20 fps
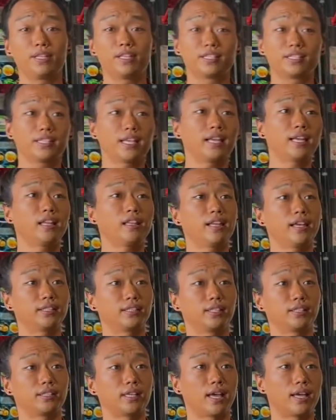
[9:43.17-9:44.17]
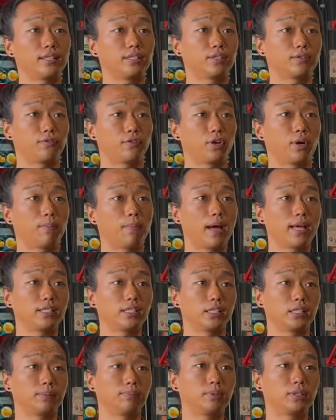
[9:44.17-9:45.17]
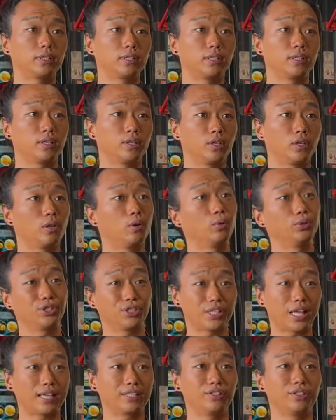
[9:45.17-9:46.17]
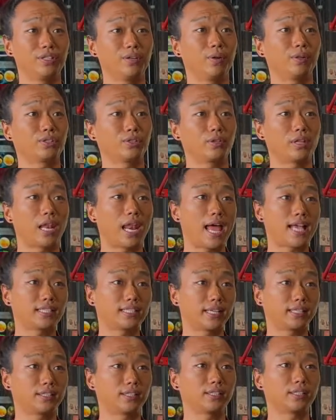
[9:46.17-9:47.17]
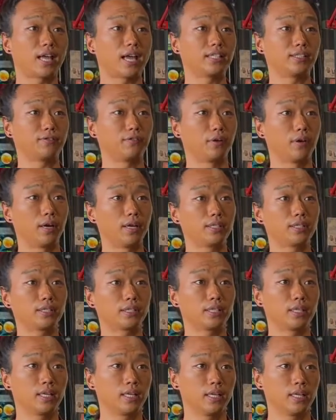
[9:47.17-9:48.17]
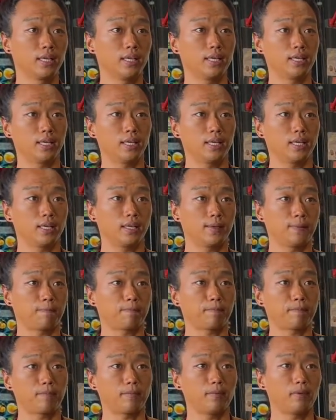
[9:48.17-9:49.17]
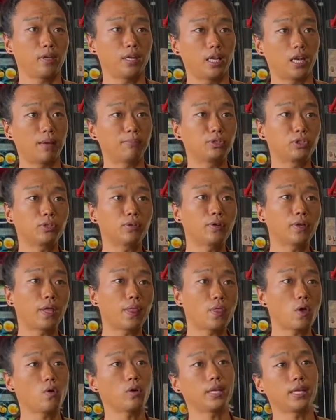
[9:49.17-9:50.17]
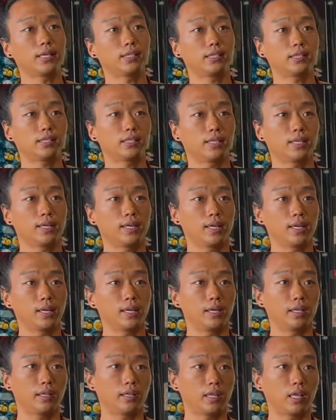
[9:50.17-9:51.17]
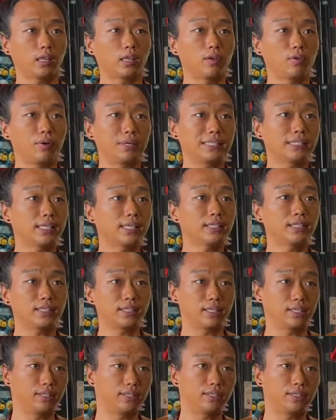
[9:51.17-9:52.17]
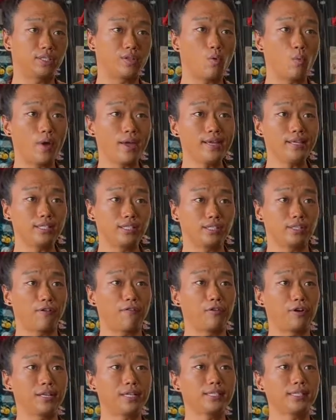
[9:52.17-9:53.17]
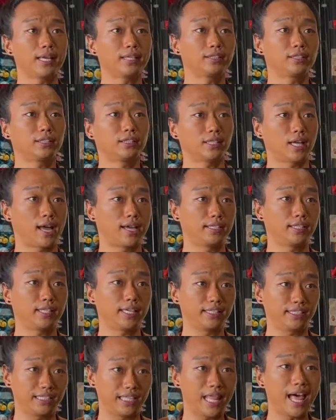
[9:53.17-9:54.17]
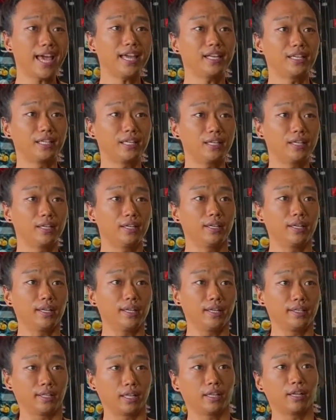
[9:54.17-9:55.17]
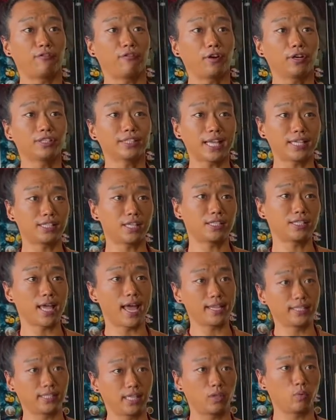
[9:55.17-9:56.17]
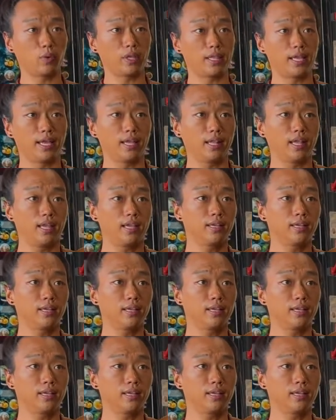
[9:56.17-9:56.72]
the second exercise for your biceps, which is actually also the last exercise for us. And I'm sure you can notice that the resistance, the weights for this exercise is lighter than the first exercise that we did.